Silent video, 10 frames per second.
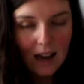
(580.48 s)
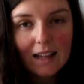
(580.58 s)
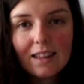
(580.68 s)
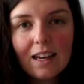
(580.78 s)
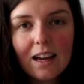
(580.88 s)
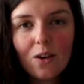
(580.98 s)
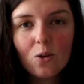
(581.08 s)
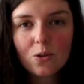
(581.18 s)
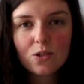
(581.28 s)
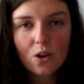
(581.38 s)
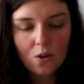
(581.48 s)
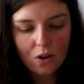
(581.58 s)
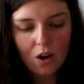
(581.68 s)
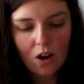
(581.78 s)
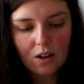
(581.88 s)
And then I also
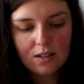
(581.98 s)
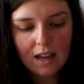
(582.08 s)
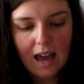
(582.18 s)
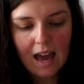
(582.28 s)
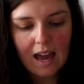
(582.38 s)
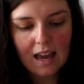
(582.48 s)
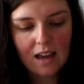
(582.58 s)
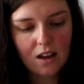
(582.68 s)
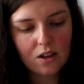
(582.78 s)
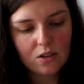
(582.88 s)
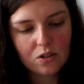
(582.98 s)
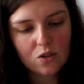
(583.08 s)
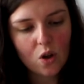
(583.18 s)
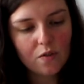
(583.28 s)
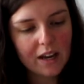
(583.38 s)
got a
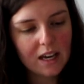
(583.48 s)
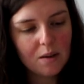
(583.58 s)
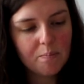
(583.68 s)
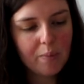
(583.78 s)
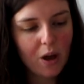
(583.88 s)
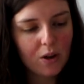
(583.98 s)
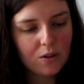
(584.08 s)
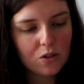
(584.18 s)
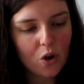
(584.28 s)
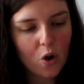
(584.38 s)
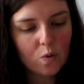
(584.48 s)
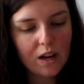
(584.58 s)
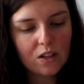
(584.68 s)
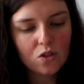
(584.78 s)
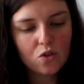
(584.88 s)
sort of like a burnt
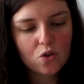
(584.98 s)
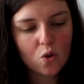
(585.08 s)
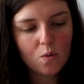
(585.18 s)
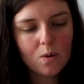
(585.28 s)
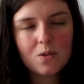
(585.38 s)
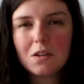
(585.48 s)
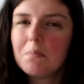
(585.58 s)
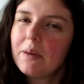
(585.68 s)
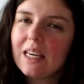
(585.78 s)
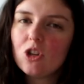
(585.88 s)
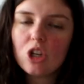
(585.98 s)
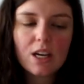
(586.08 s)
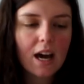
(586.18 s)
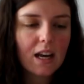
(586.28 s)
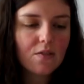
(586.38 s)
orange, almost a peachy
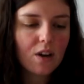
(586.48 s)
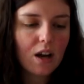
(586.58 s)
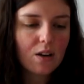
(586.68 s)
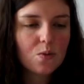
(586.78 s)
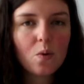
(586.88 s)
kind of coloured